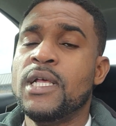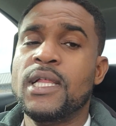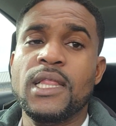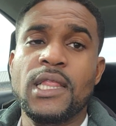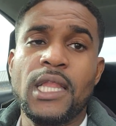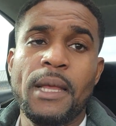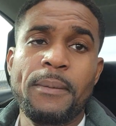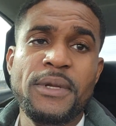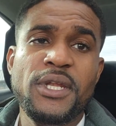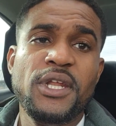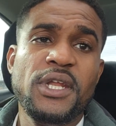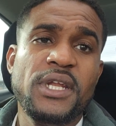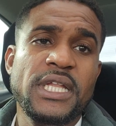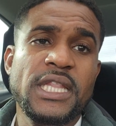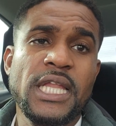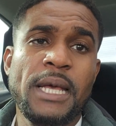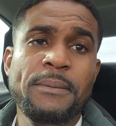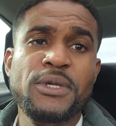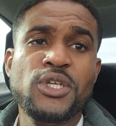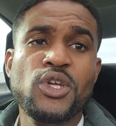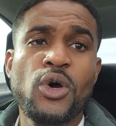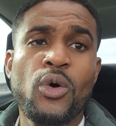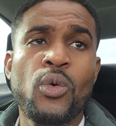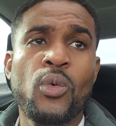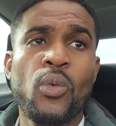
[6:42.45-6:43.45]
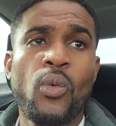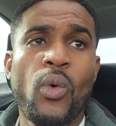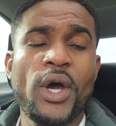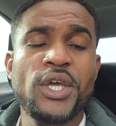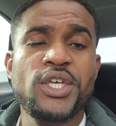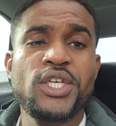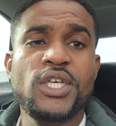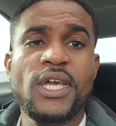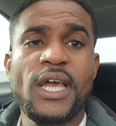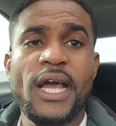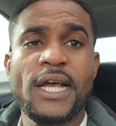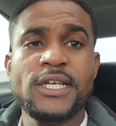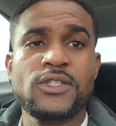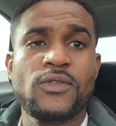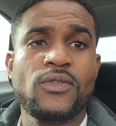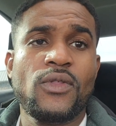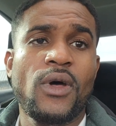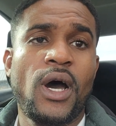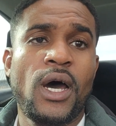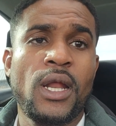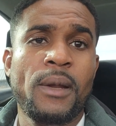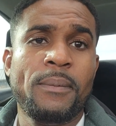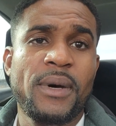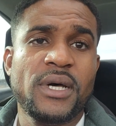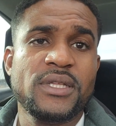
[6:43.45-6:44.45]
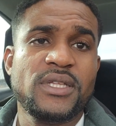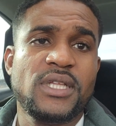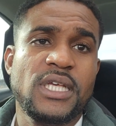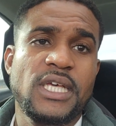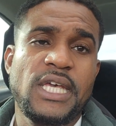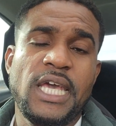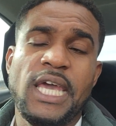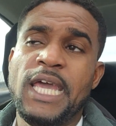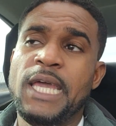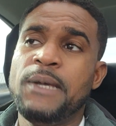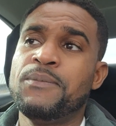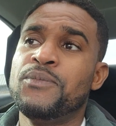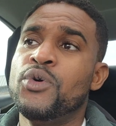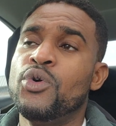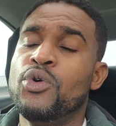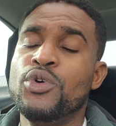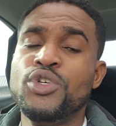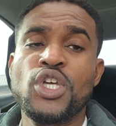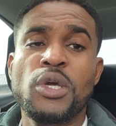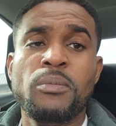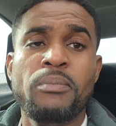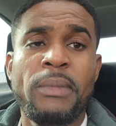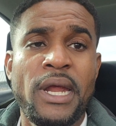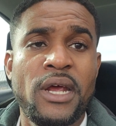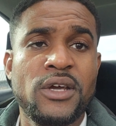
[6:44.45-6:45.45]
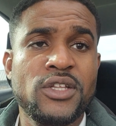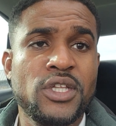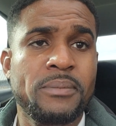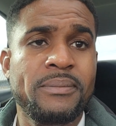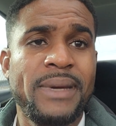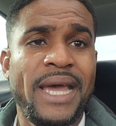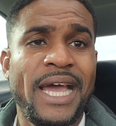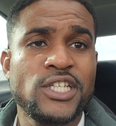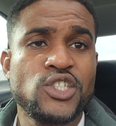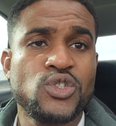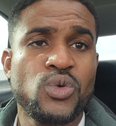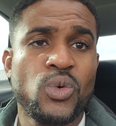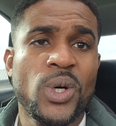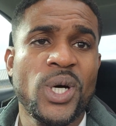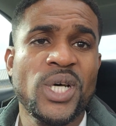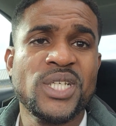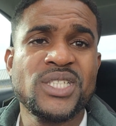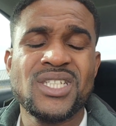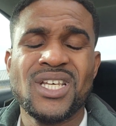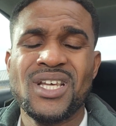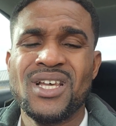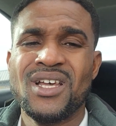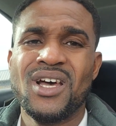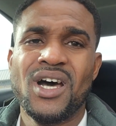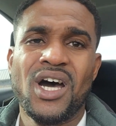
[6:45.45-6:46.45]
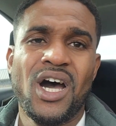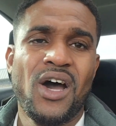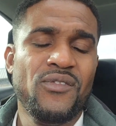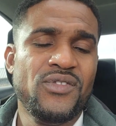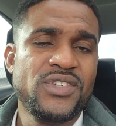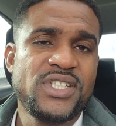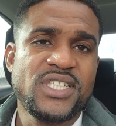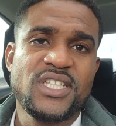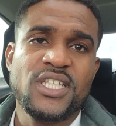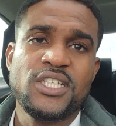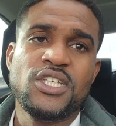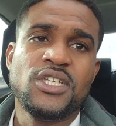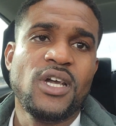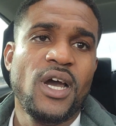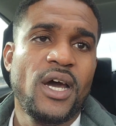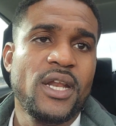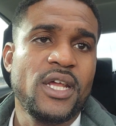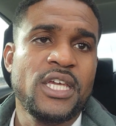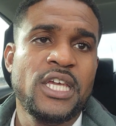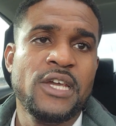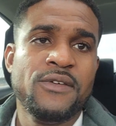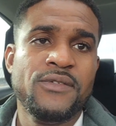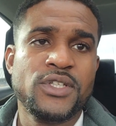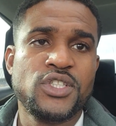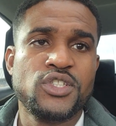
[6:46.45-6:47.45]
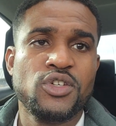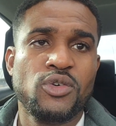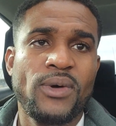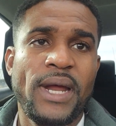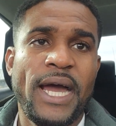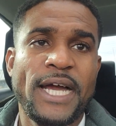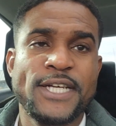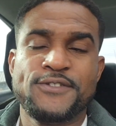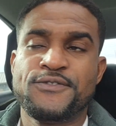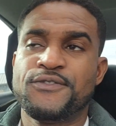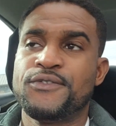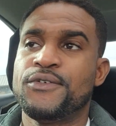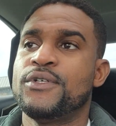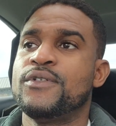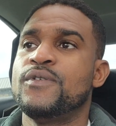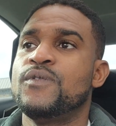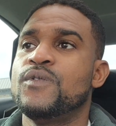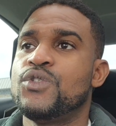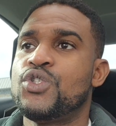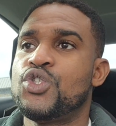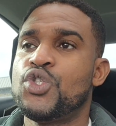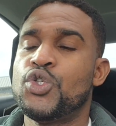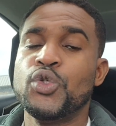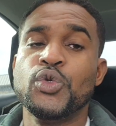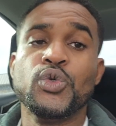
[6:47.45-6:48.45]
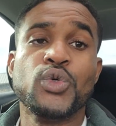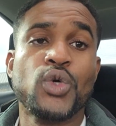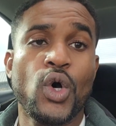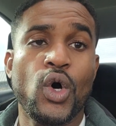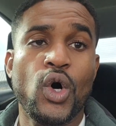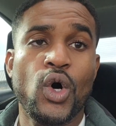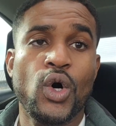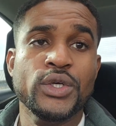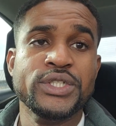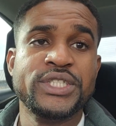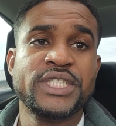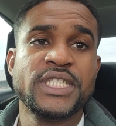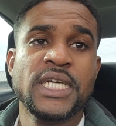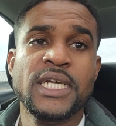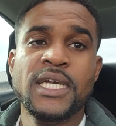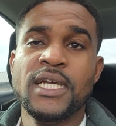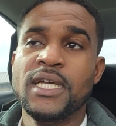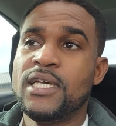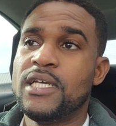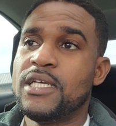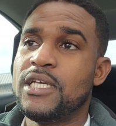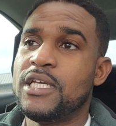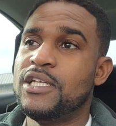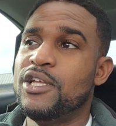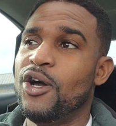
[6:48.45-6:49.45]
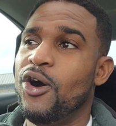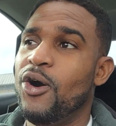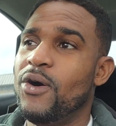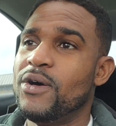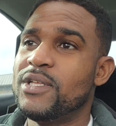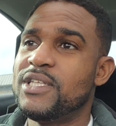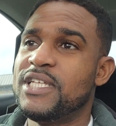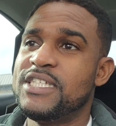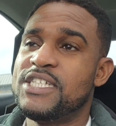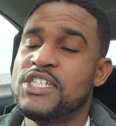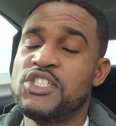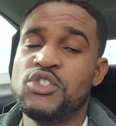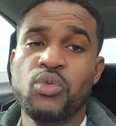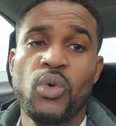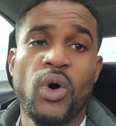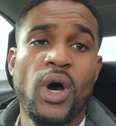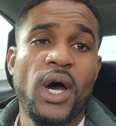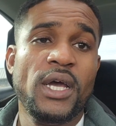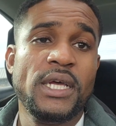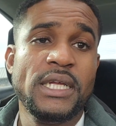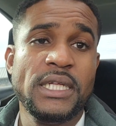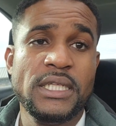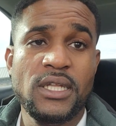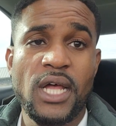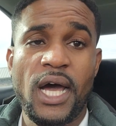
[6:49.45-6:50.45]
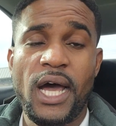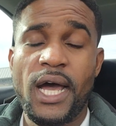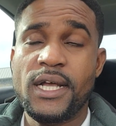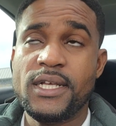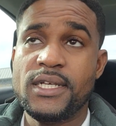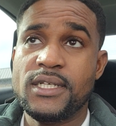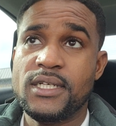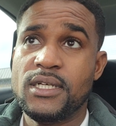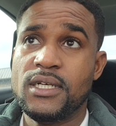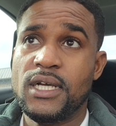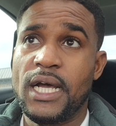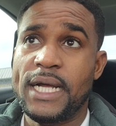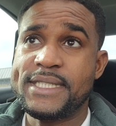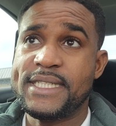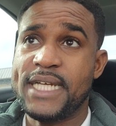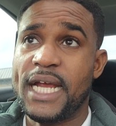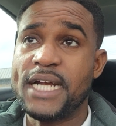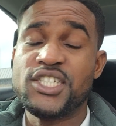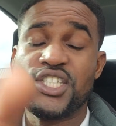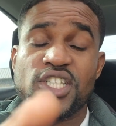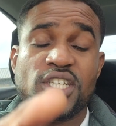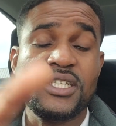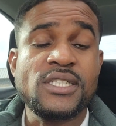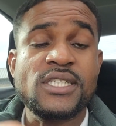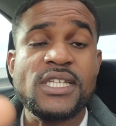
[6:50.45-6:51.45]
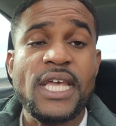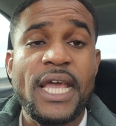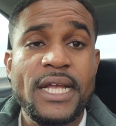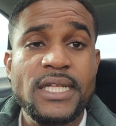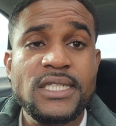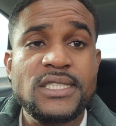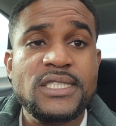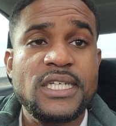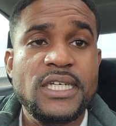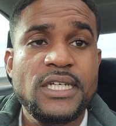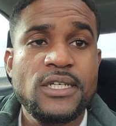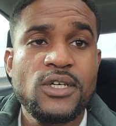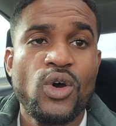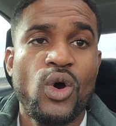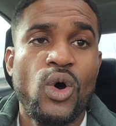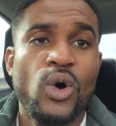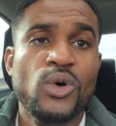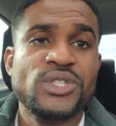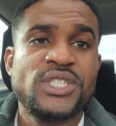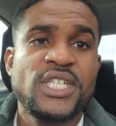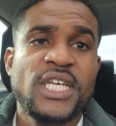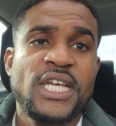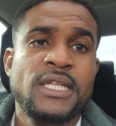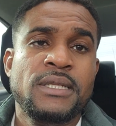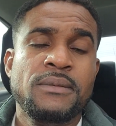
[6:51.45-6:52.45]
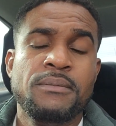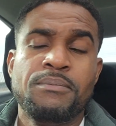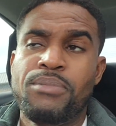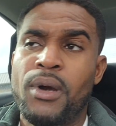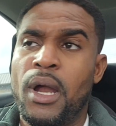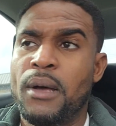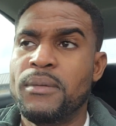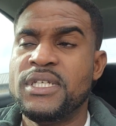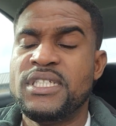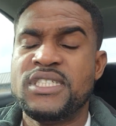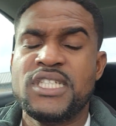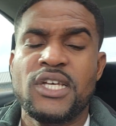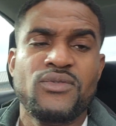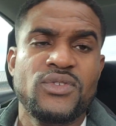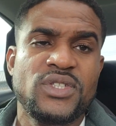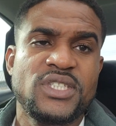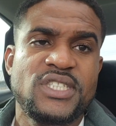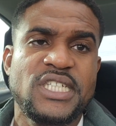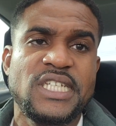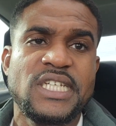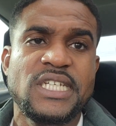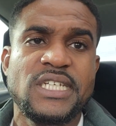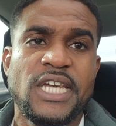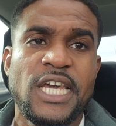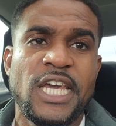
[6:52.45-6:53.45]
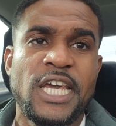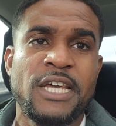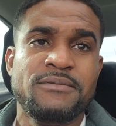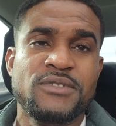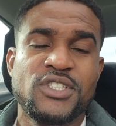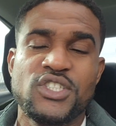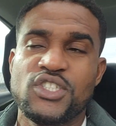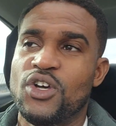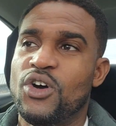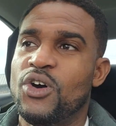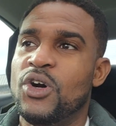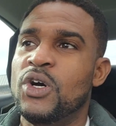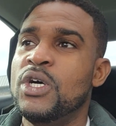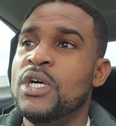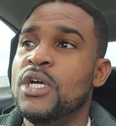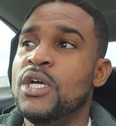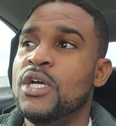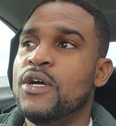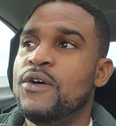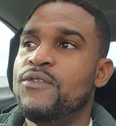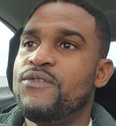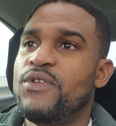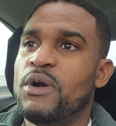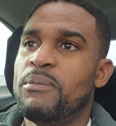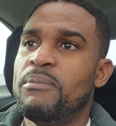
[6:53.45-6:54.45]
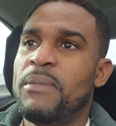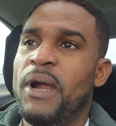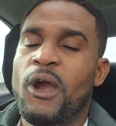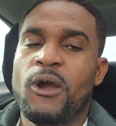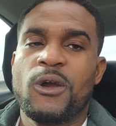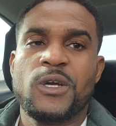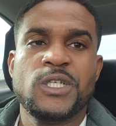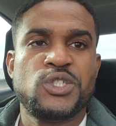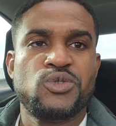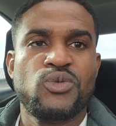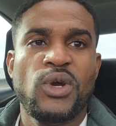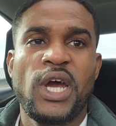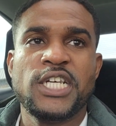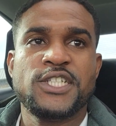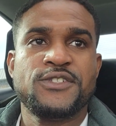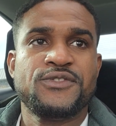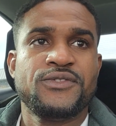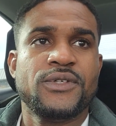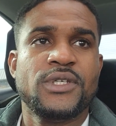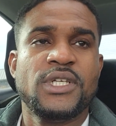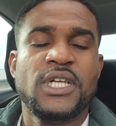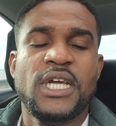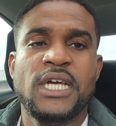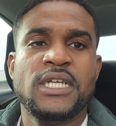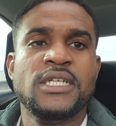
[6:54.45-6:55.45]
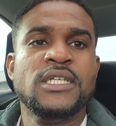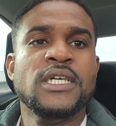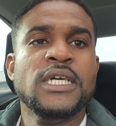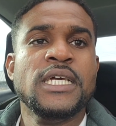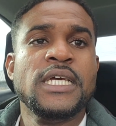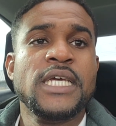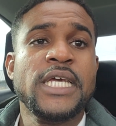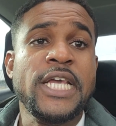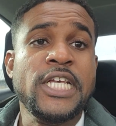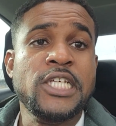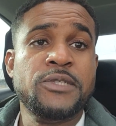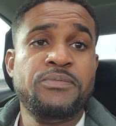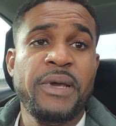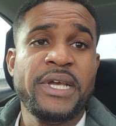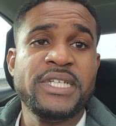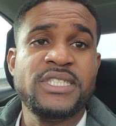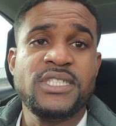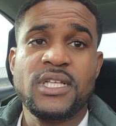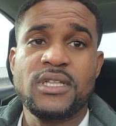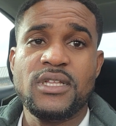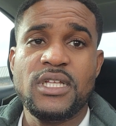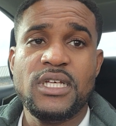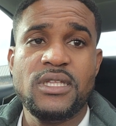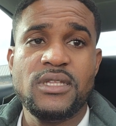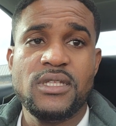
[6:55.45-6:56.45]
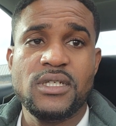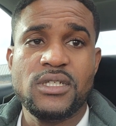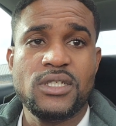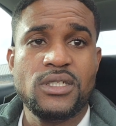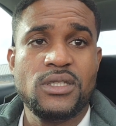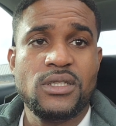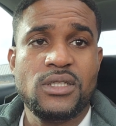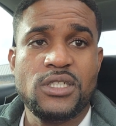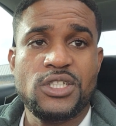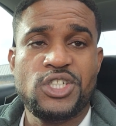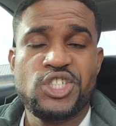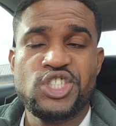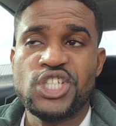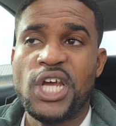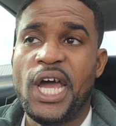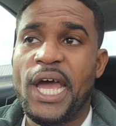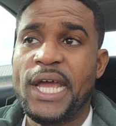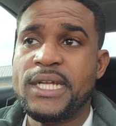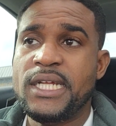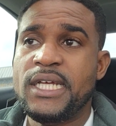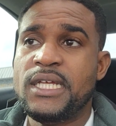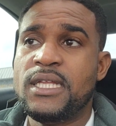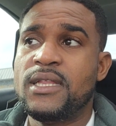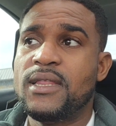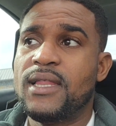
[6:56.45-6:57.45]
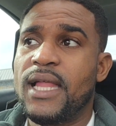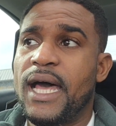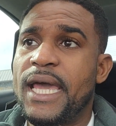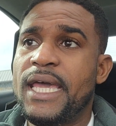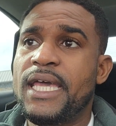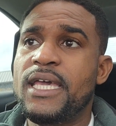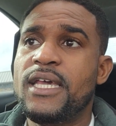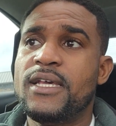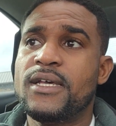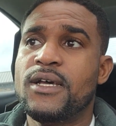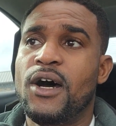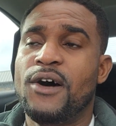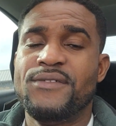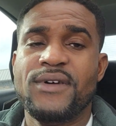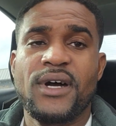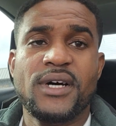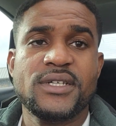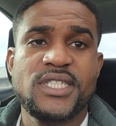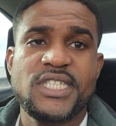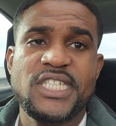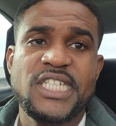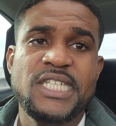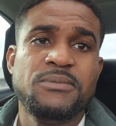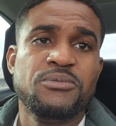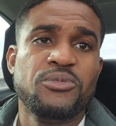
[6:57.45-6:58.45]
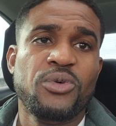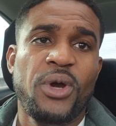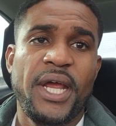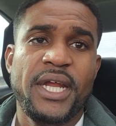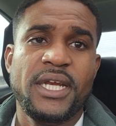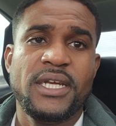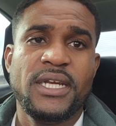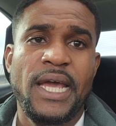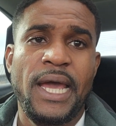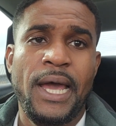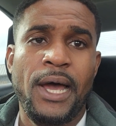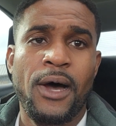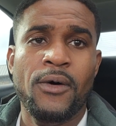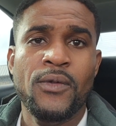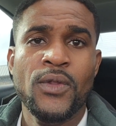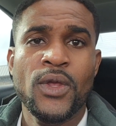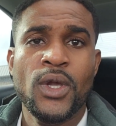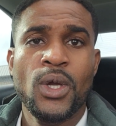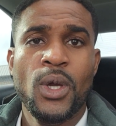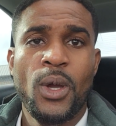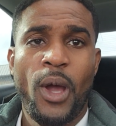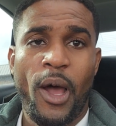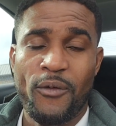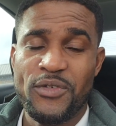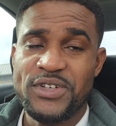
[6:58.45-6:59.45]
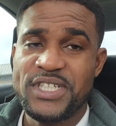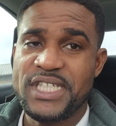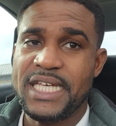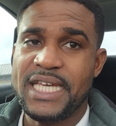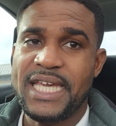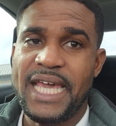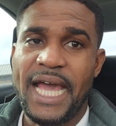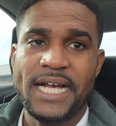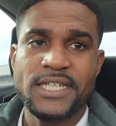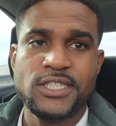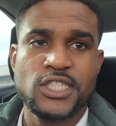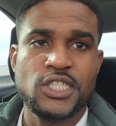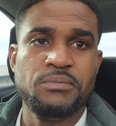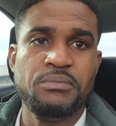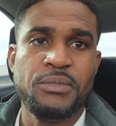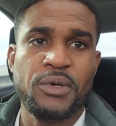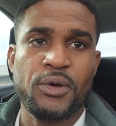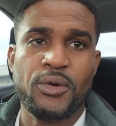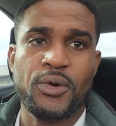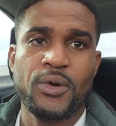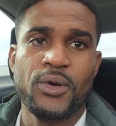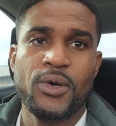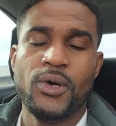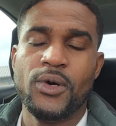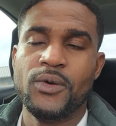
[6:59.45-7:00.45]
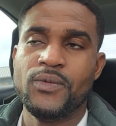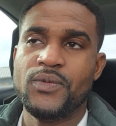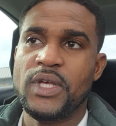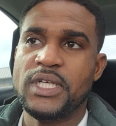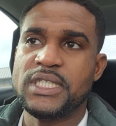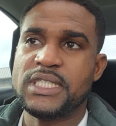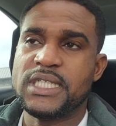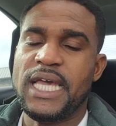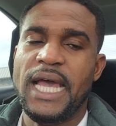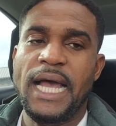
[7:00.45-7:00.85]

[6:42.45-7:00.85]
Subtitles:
Let me know what you guys thought about the game, who your man of the match was. Obviously, you got to give it to Rashford. 2 goals in home. This is what not actually it's 18 goals in probably 17 games. So for Marcus Rashford, and he's basically the shining light of our team right now. Obviously, Casemiro is